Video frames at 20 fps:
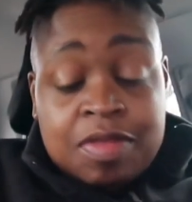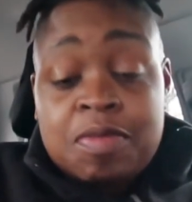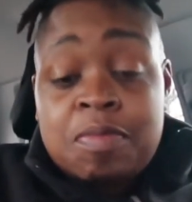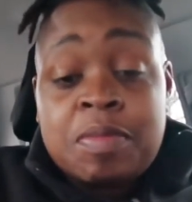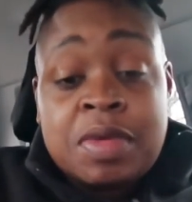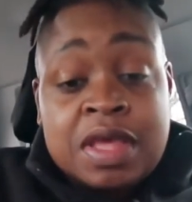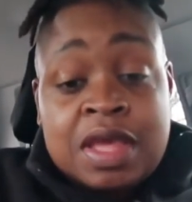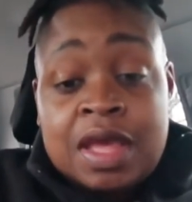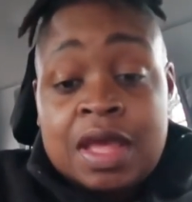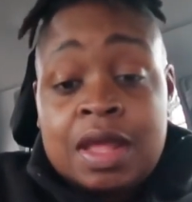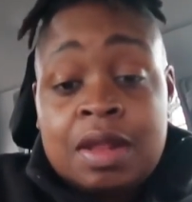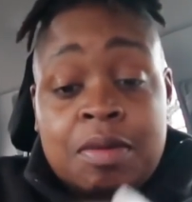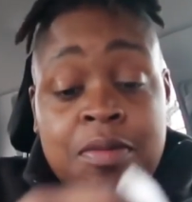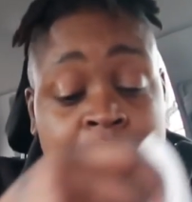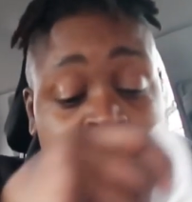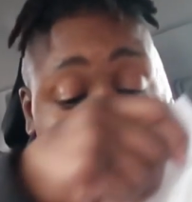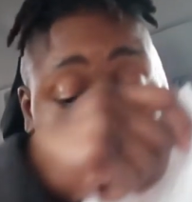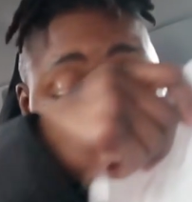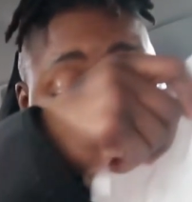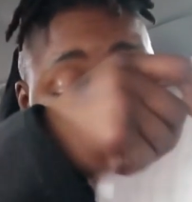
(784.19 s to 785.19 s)
It's me
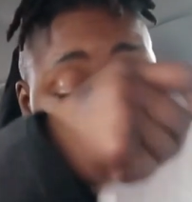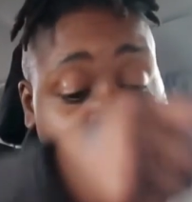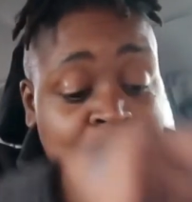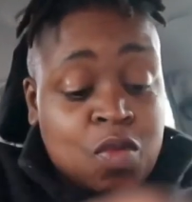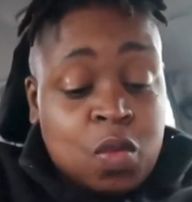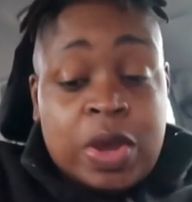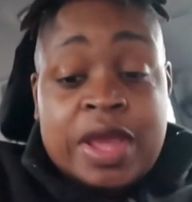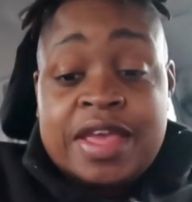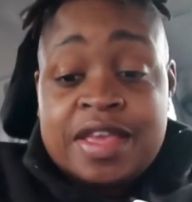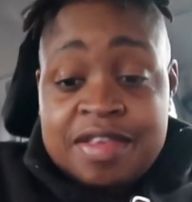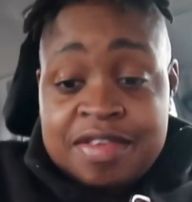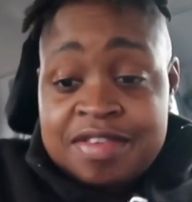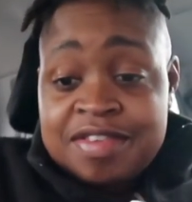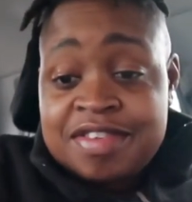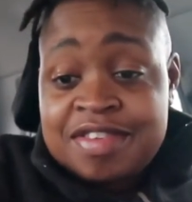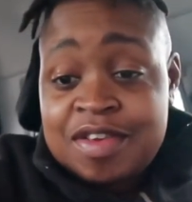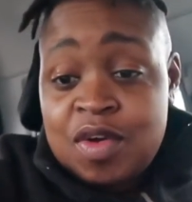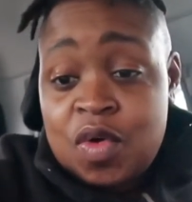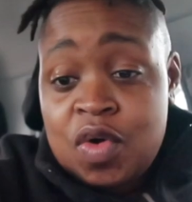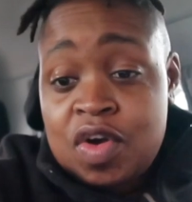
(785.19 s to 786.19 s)
and
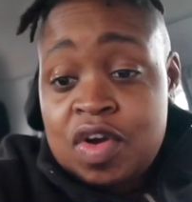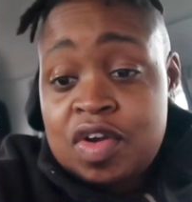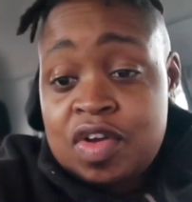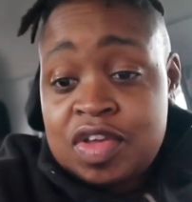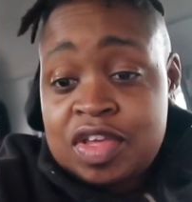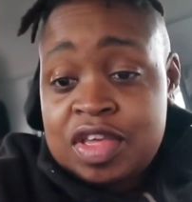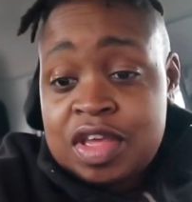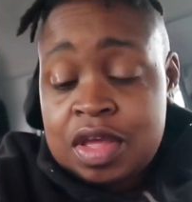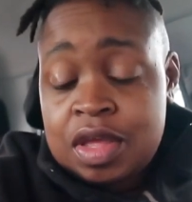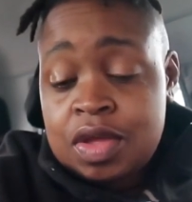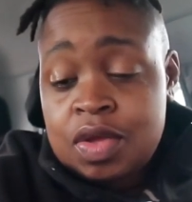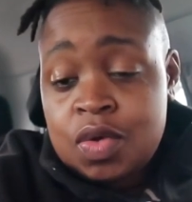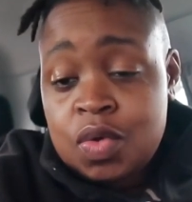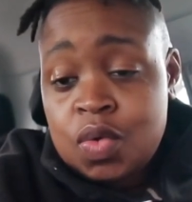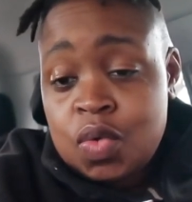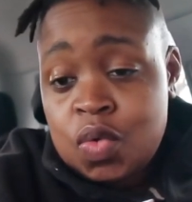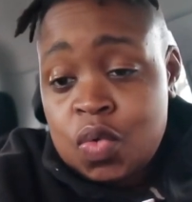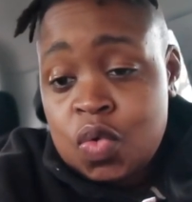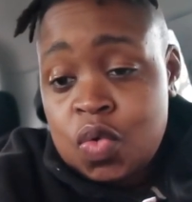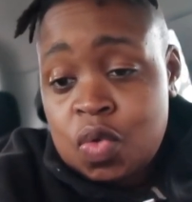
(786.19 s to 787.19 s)
Waze or
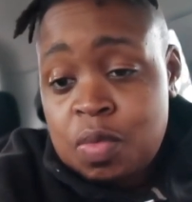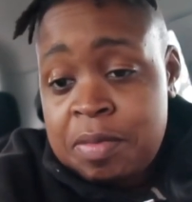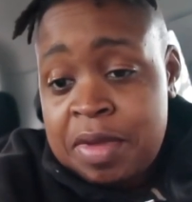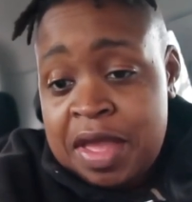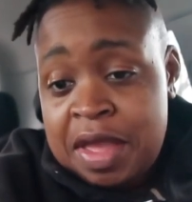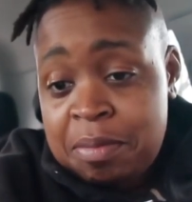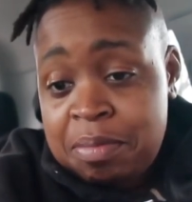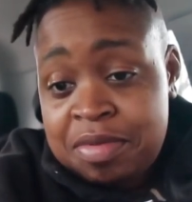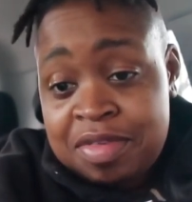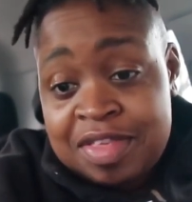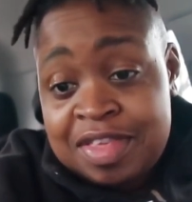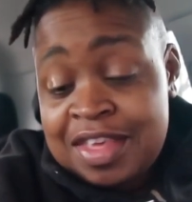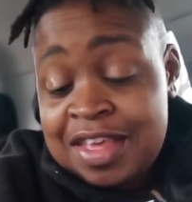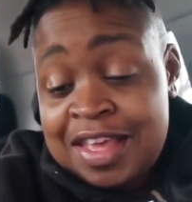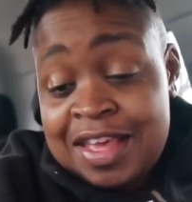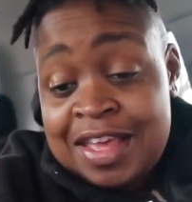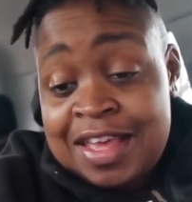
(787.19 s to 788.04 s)
Google Maps.